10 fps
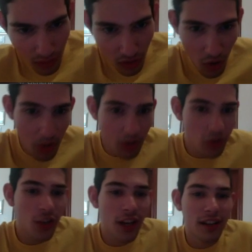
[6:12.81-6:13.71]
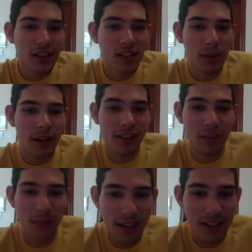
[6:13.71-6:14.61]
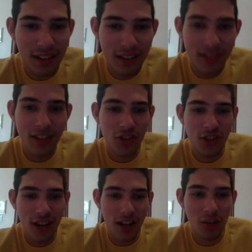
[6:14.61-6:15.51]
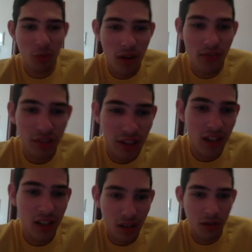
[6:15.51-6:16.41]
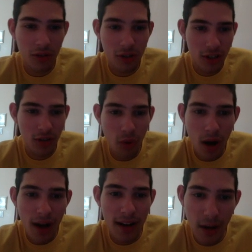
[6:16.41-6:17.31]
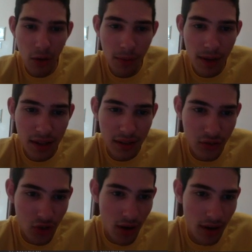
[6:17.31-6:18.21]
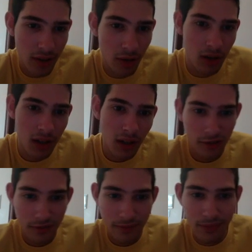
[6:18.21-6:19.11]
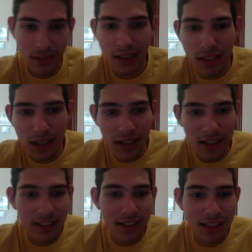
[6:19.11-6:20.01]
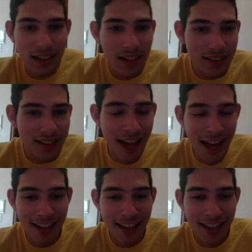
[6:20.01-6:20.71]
Orange Daily is apparently making a diss track on Waffle Daily. Oh shit, why? I will make a diss track too. Uh, he doesn't